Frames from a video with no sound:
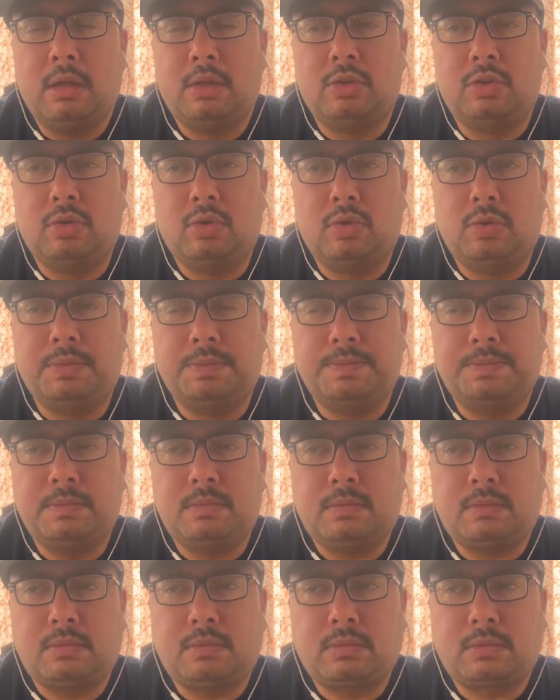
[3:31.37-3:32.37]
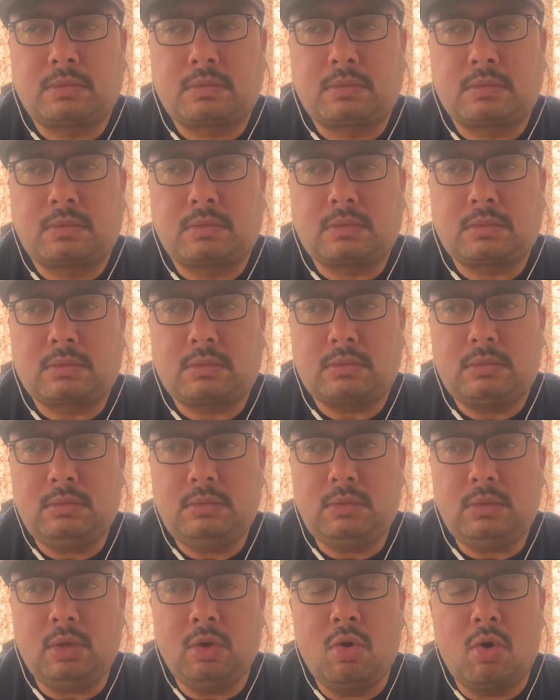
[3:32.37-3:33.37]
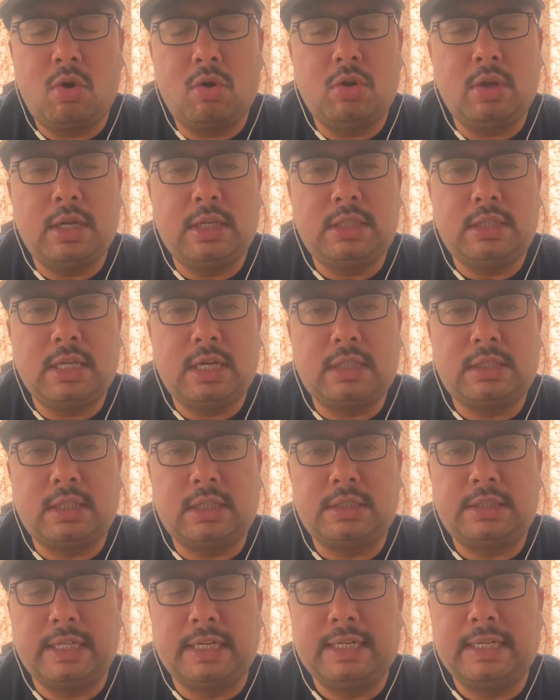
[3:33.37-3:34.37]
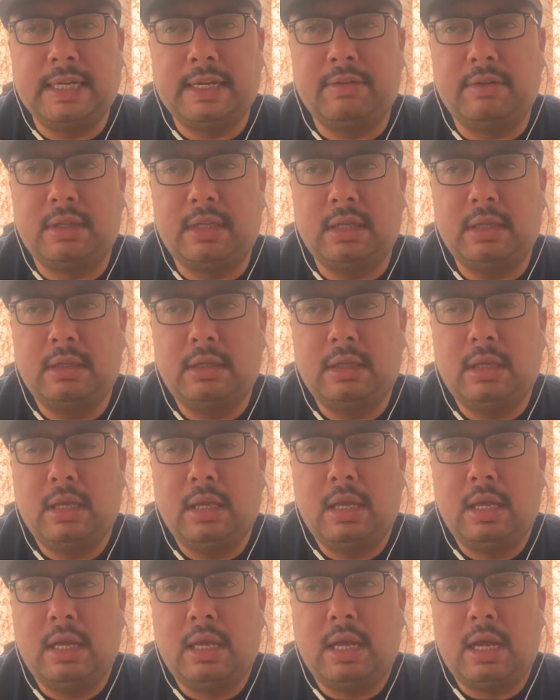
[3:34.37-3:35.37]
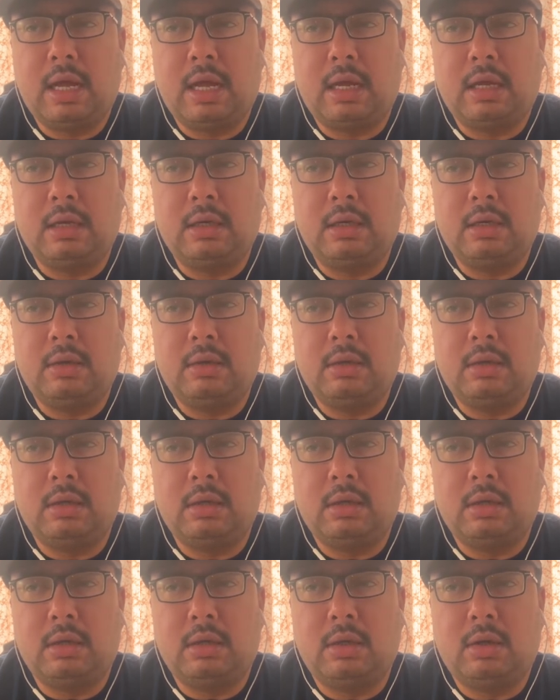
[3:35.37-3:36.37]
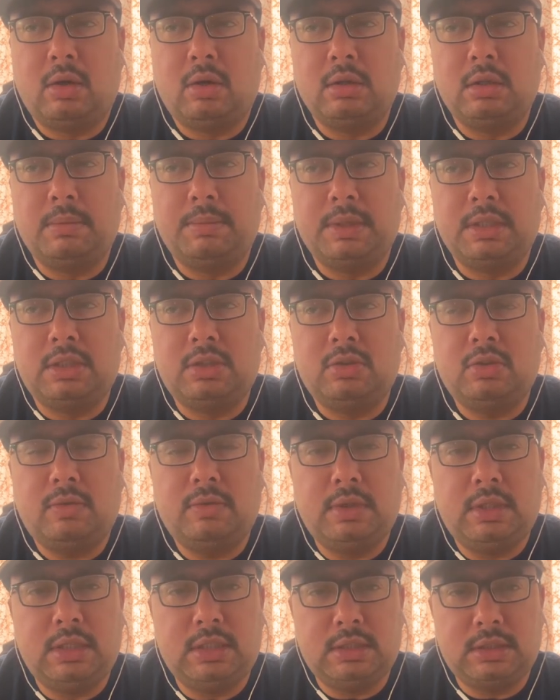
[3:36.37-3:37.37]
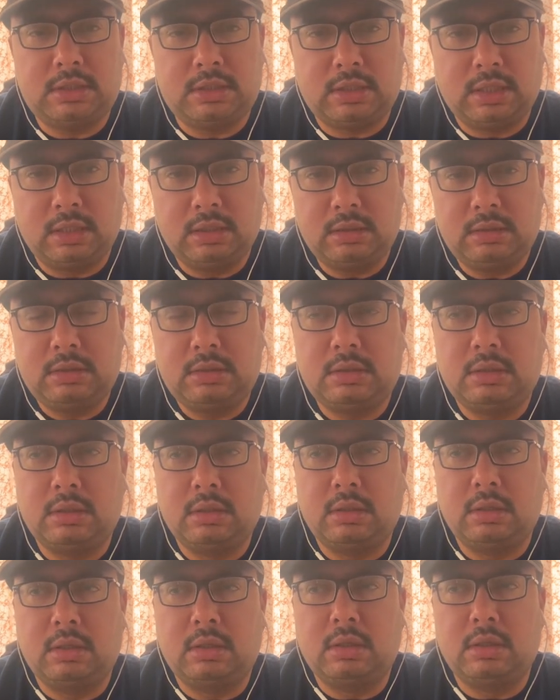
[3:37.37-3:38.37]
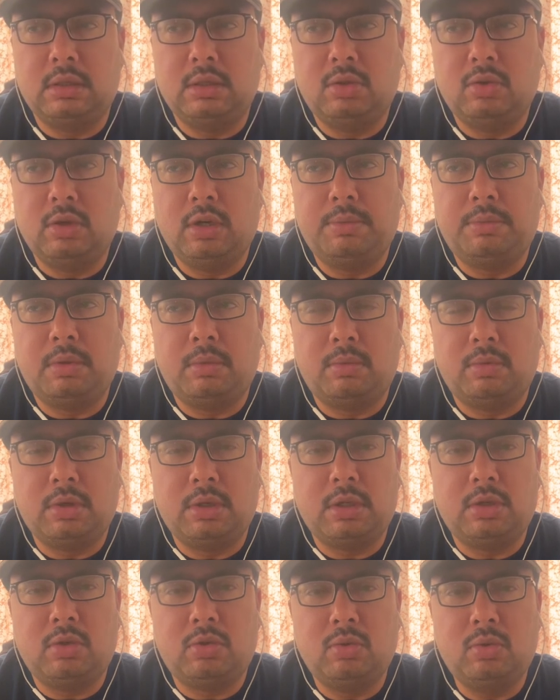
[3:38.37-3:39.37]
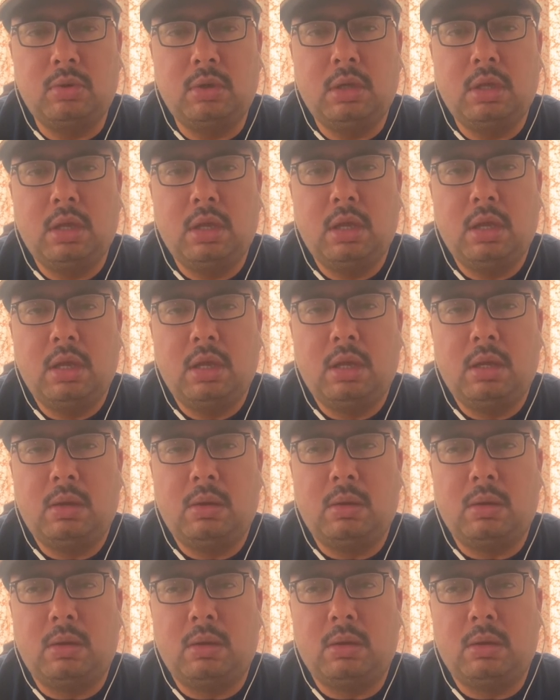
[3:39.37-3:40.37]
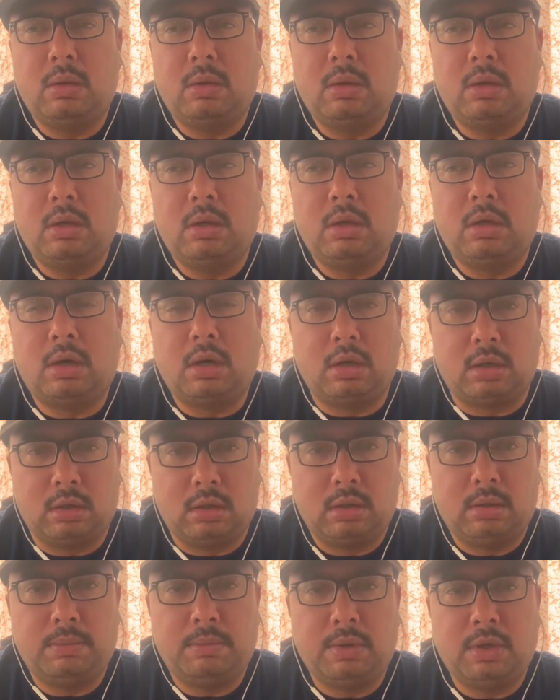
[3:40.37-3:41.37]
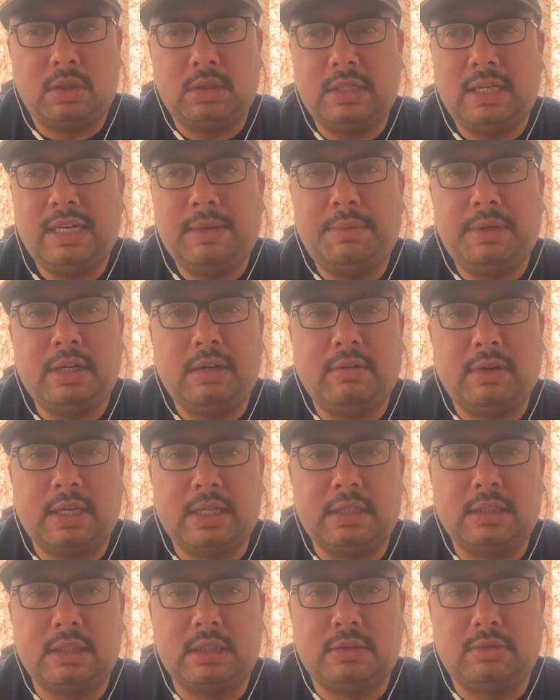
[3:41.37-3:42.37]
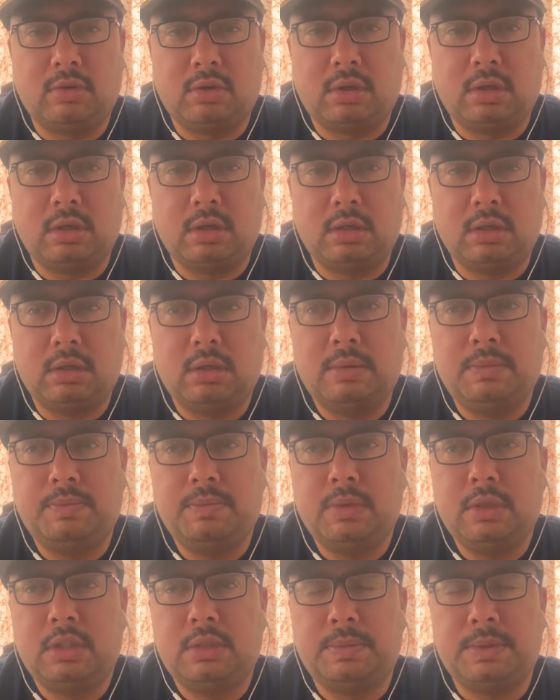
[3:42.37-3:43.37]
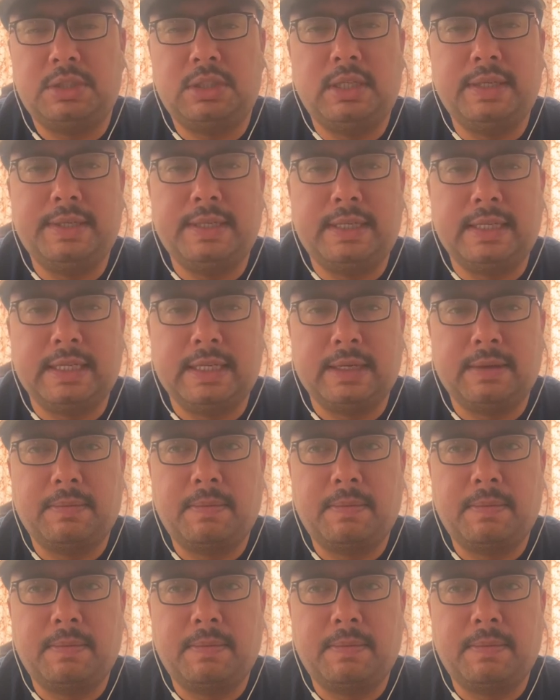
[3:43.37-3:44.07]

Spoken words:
So all your ACRs are checked, everything, and on the basis of these things you get promoted to colonel, because there are limited vacancies for colonel, especially in TA.